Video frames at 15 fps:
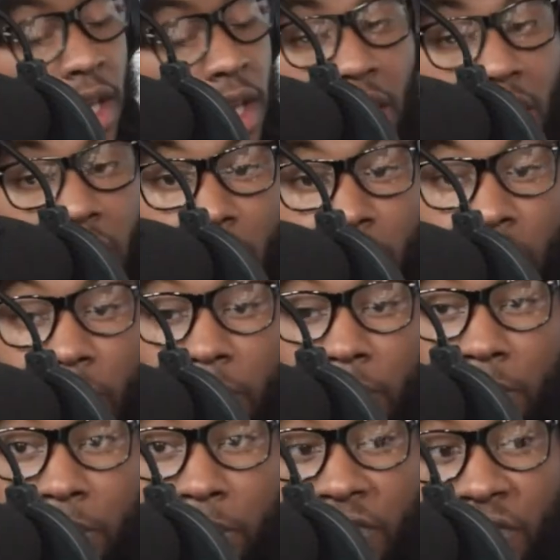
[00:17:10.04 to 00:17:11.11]
and go
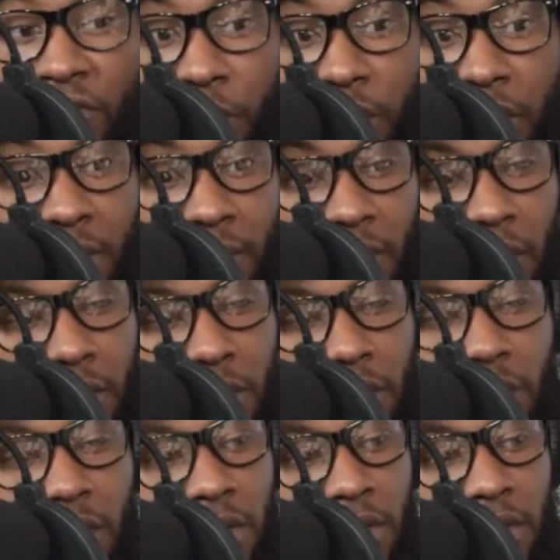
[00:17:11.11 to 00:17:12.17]
freaking vote.
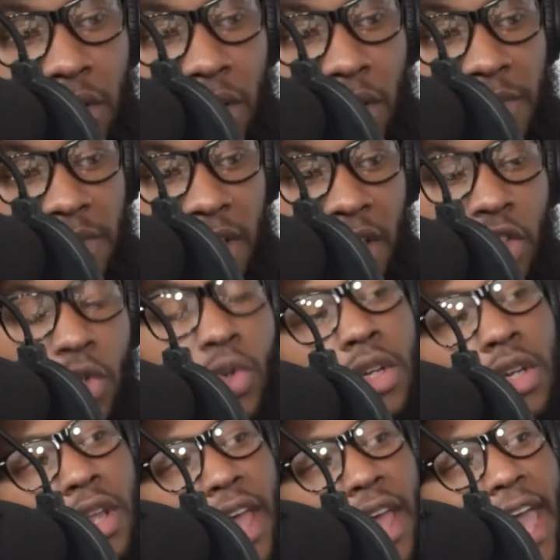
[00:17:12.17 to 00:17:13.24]
You know what I'm saying? You
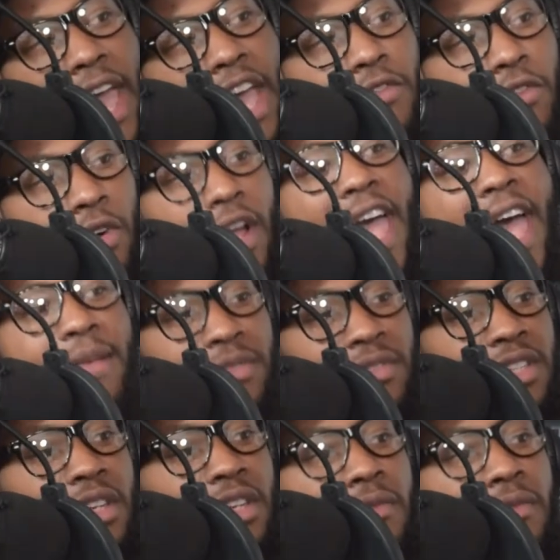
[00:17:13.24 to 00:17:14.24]
could have asked for an absentee